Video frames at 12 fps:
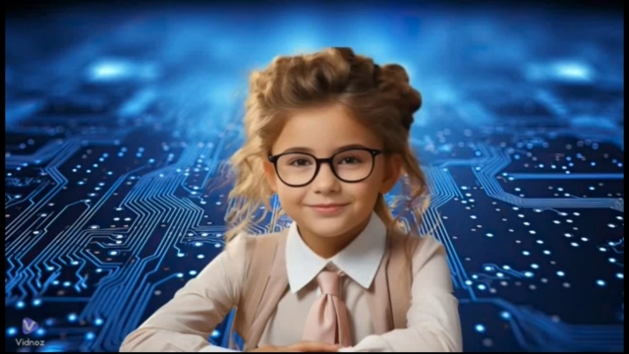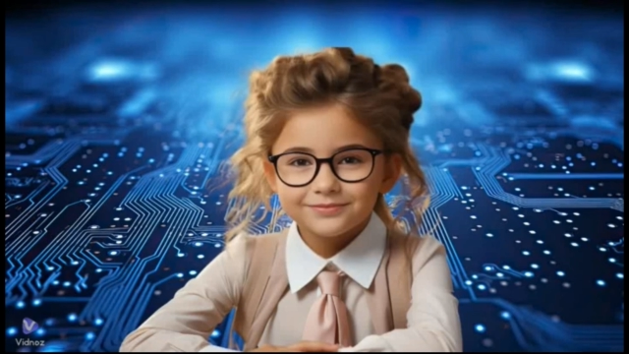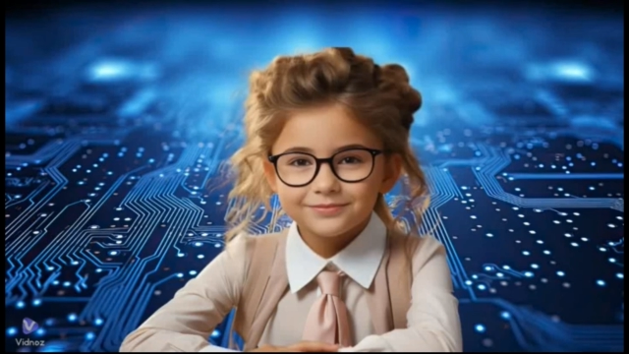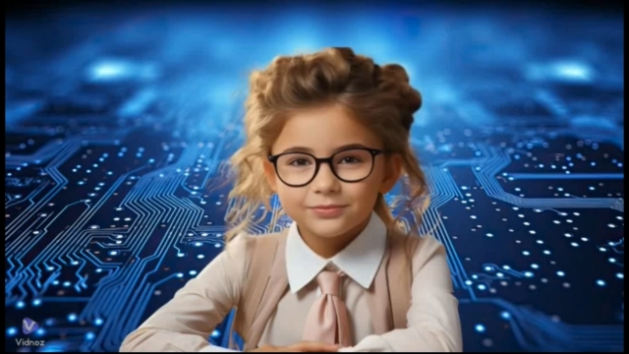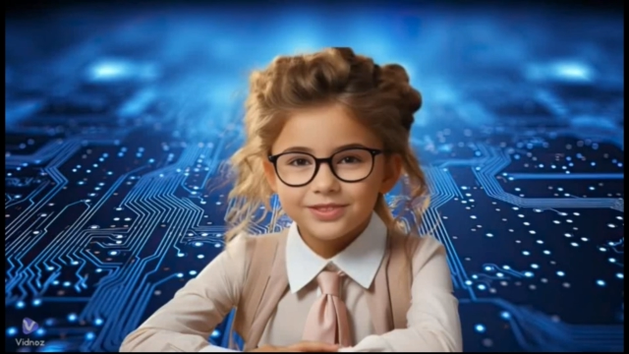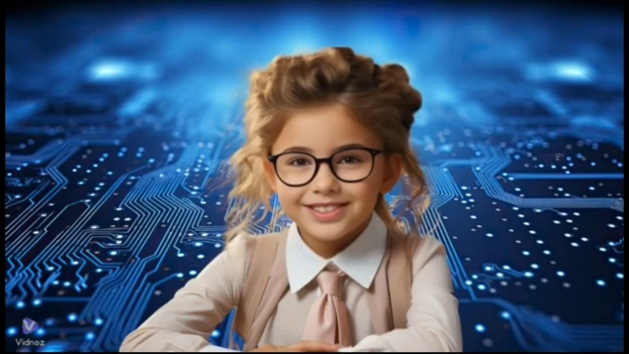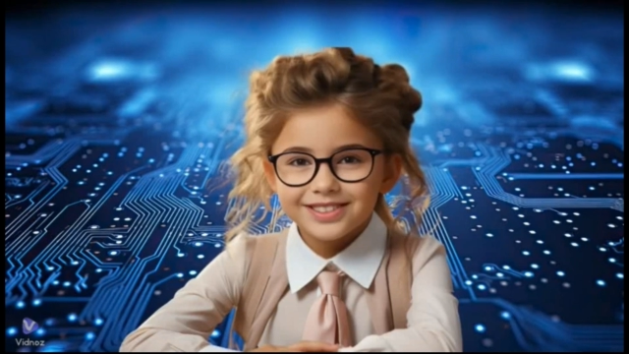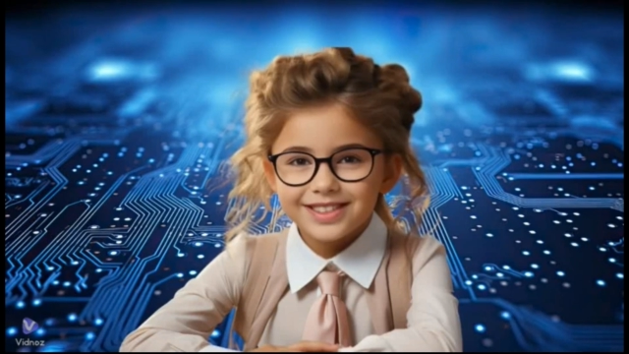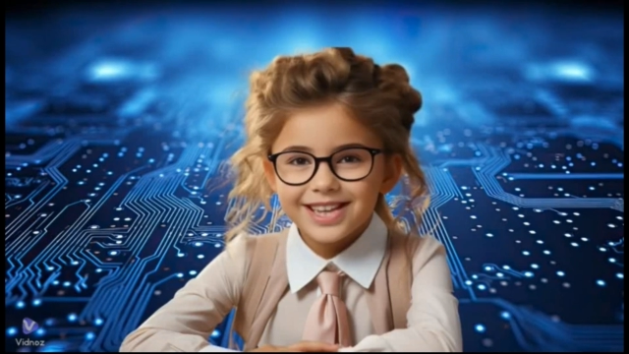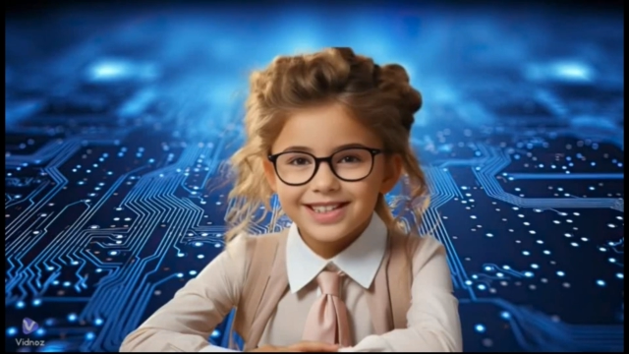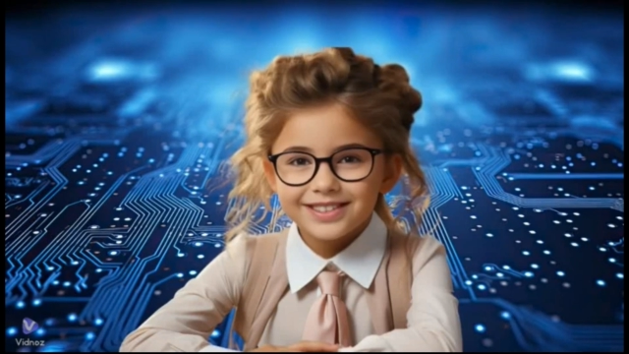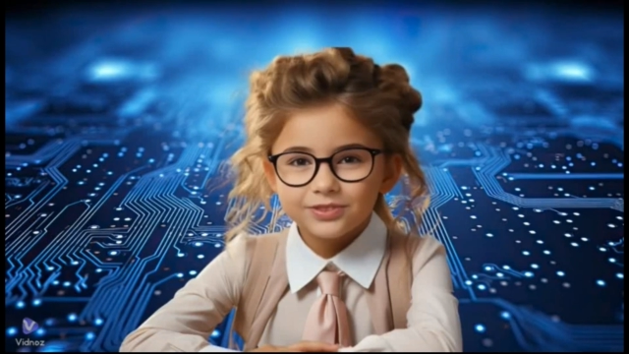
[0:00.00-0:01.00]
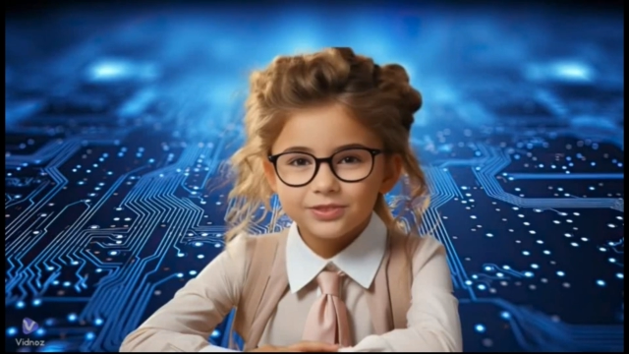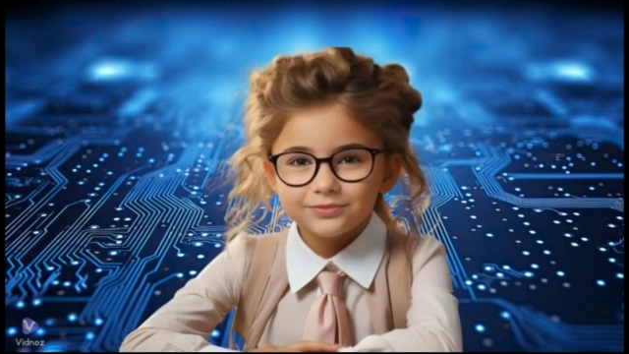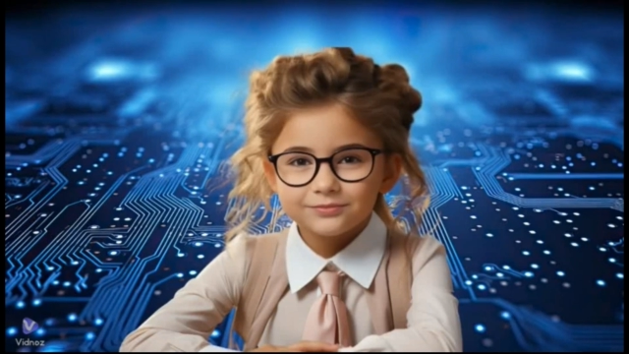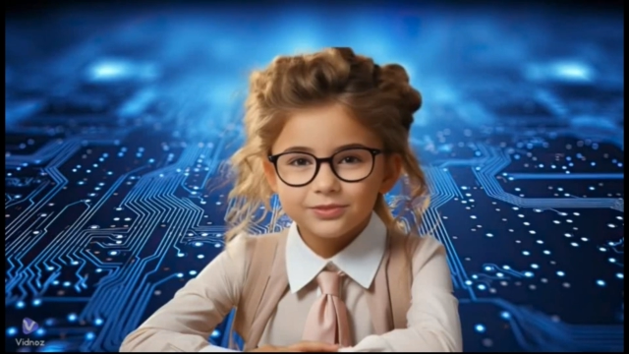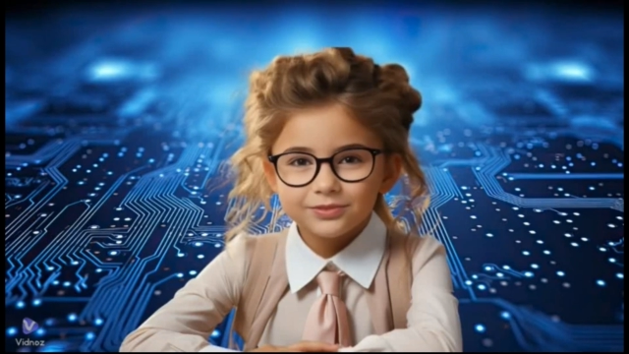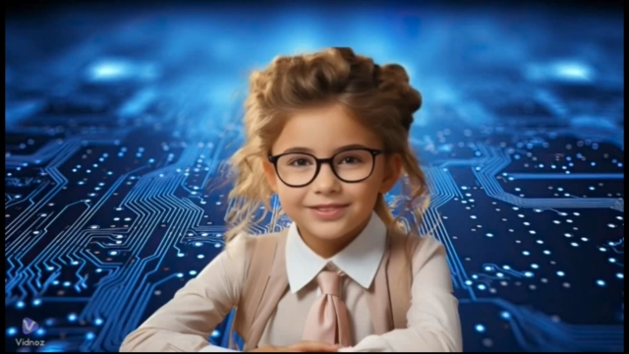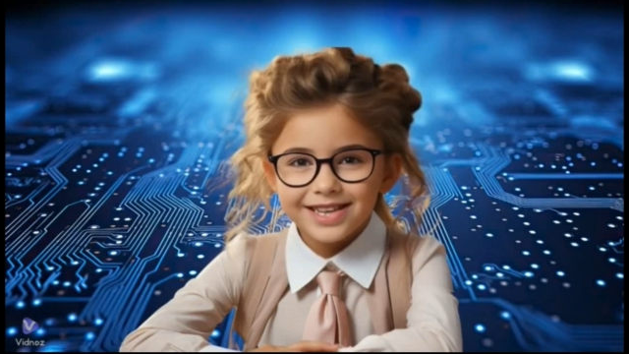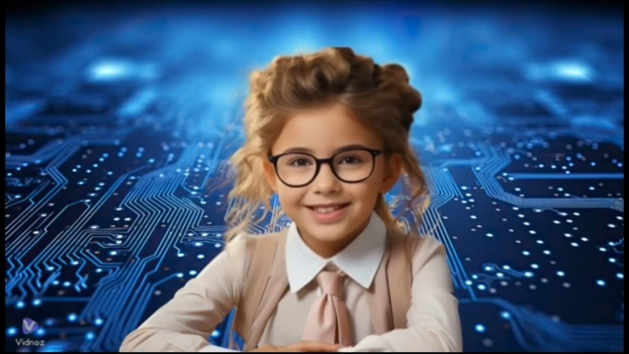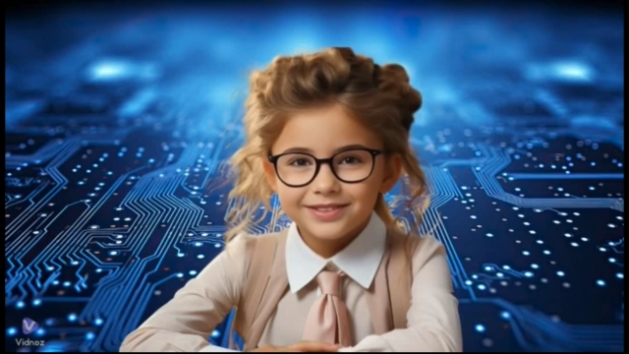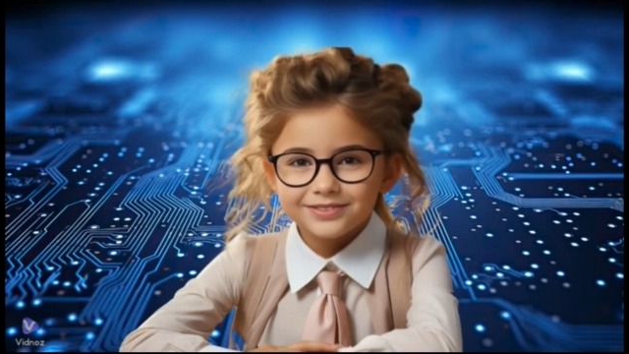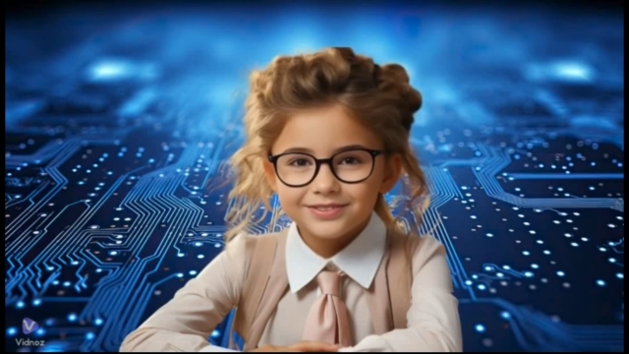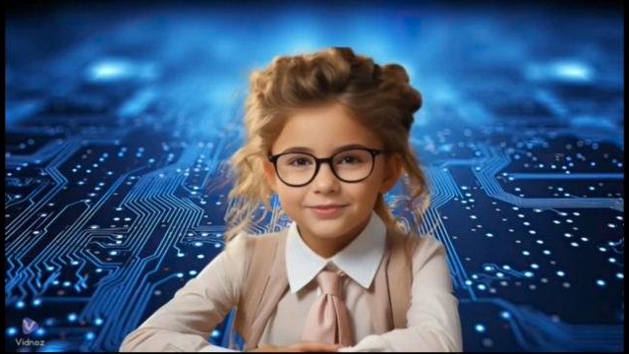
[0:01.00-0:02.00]
We can add or remove
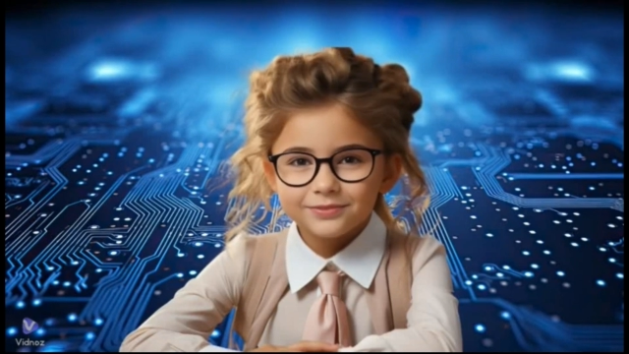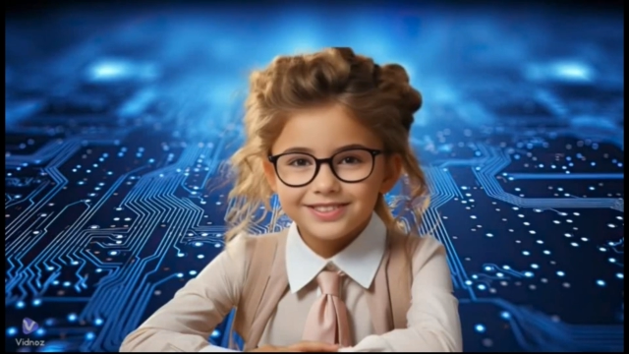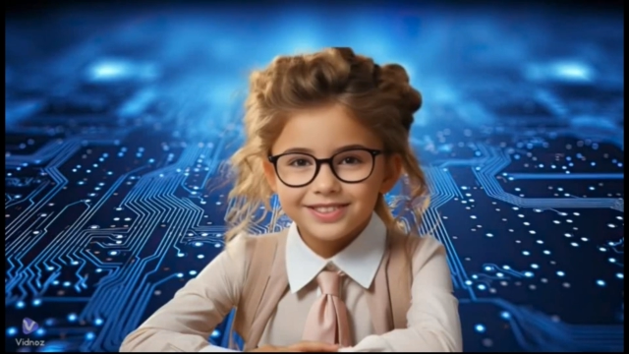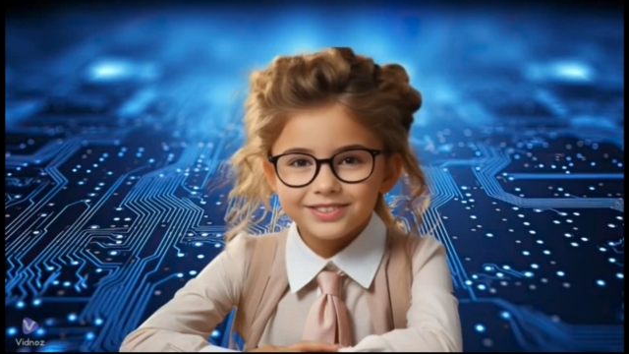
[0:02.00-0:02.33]
items from a